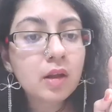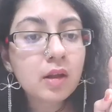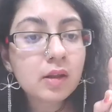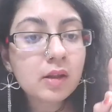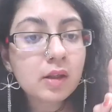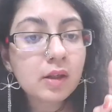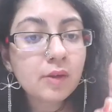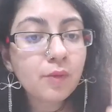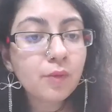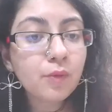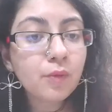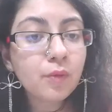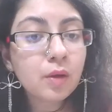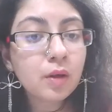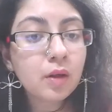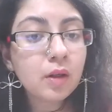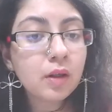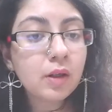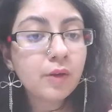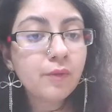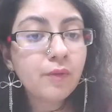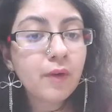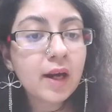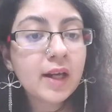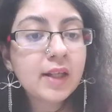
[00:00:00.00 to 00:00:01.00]
the
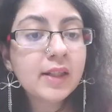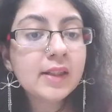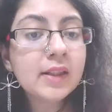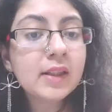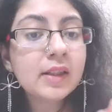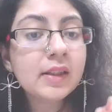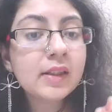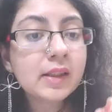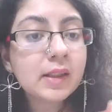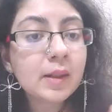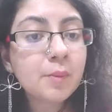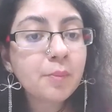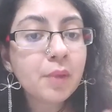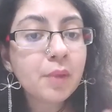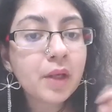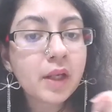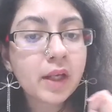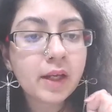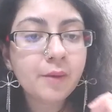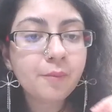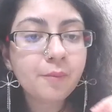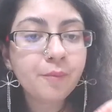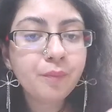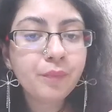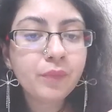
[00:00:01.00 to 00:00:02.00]
device
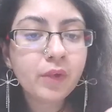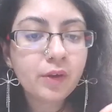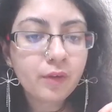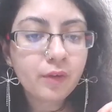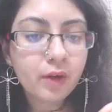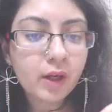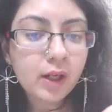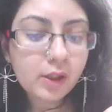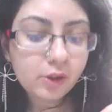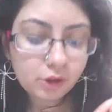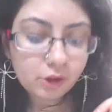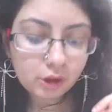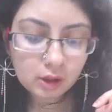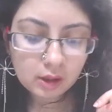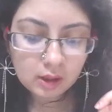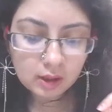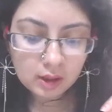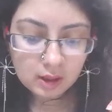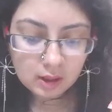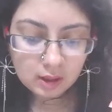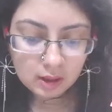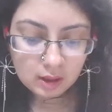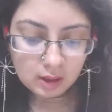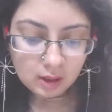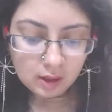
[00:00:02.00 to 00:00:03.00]
simile, right?
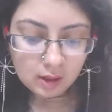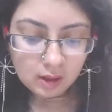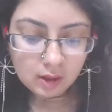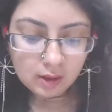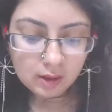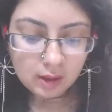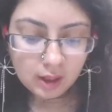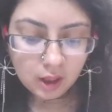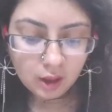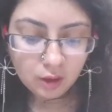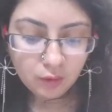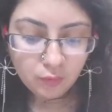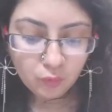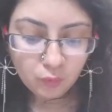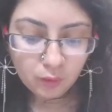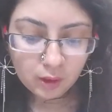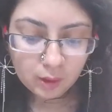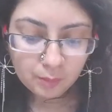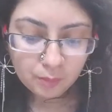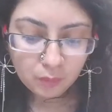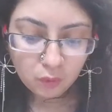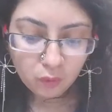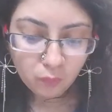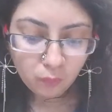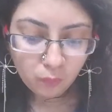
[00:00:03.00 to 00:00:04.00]
Then
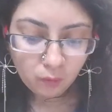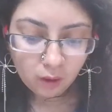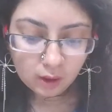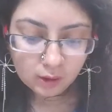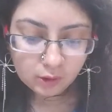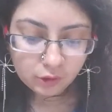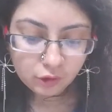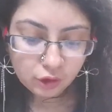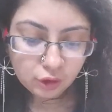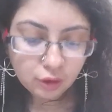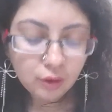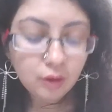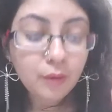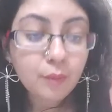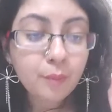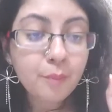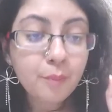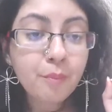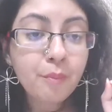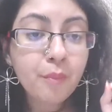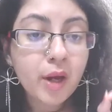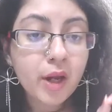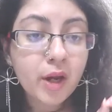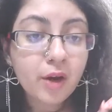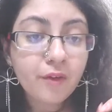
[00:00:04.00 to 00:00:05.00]
we move on to
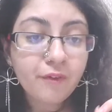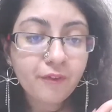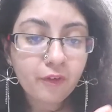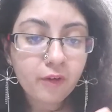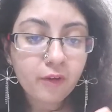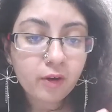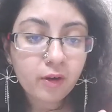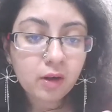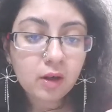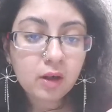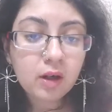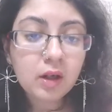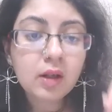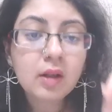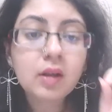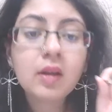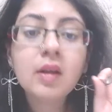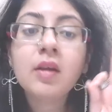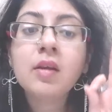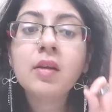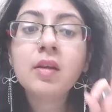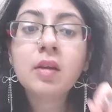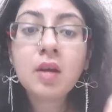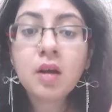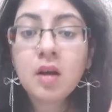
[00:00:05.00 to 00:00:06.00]
metaphor.
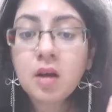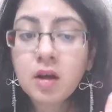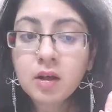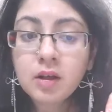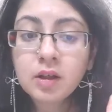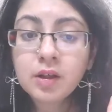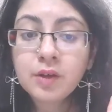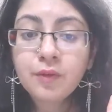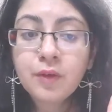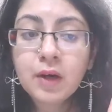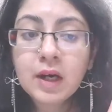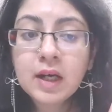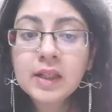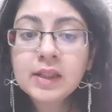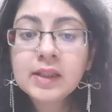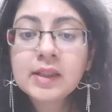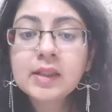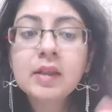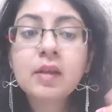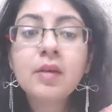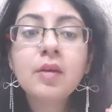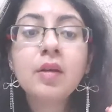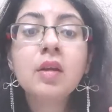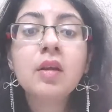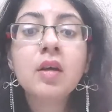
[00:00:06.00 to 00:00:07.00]
The third
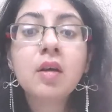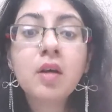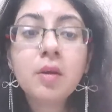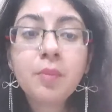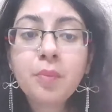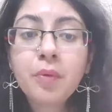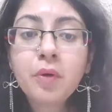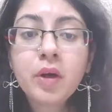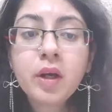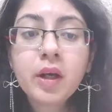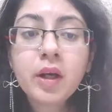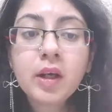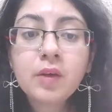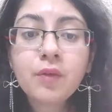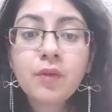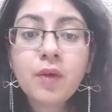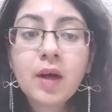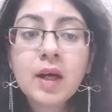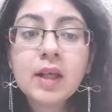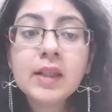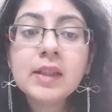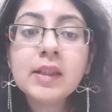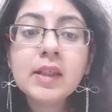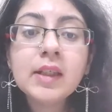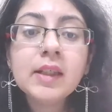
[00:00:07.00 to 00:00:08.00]
poetic
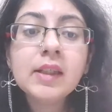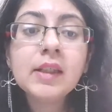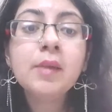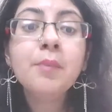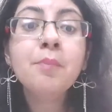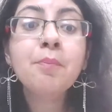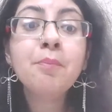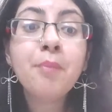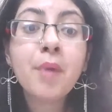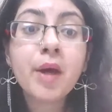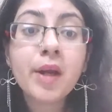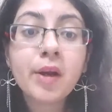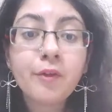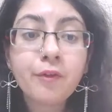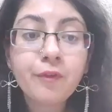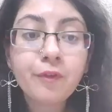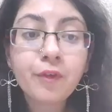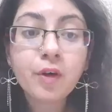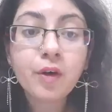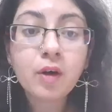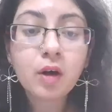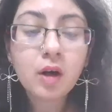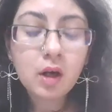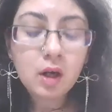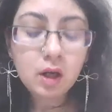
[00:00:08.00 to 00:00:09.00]
device is
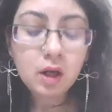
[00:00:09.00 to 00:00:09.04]
metaphor.